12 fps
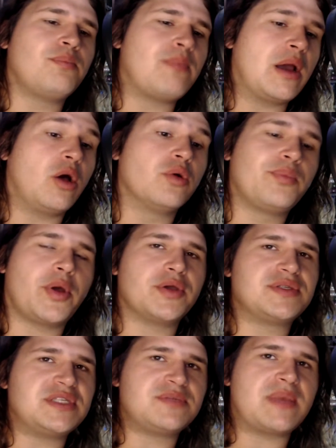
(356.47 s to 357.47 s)
my old
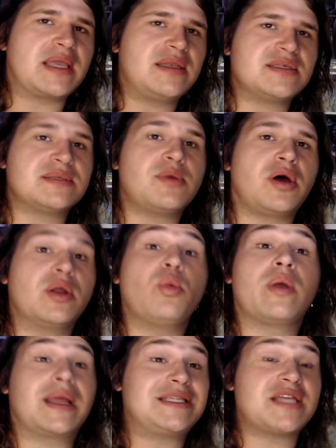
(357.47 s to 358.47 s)
postage mechanism on it
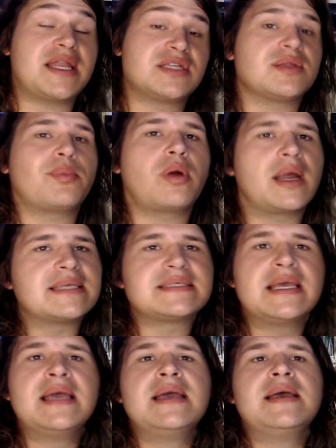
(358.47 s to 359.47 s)
when I changed the price.
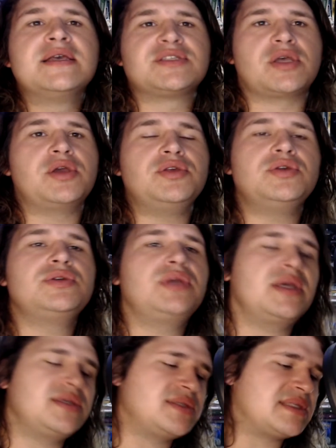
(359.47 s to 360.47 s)
So usually
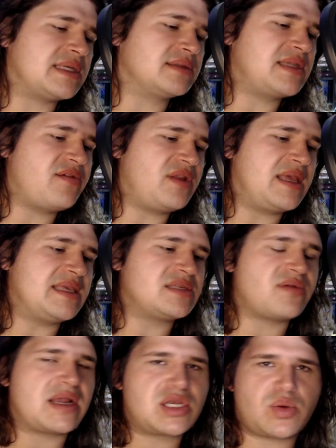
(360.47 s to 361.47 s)
I used to sell DVDs
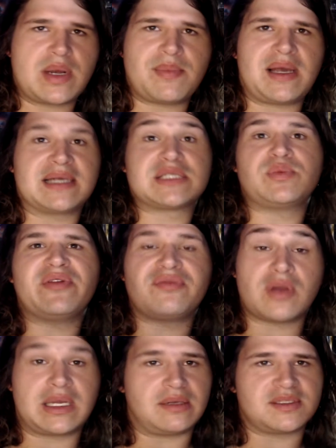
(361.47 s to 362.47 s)
around 20 bucks with
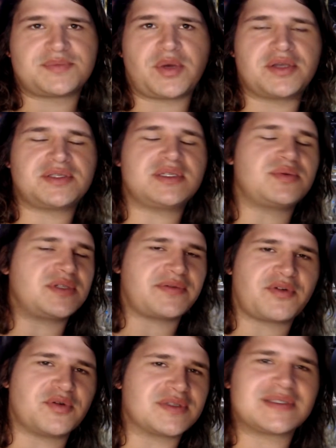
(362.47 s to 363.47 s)
$9 postage, which of
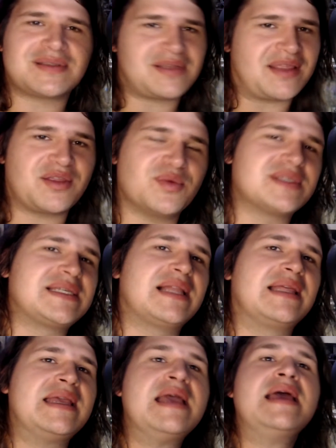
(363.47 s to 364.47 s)
course nothing was selling.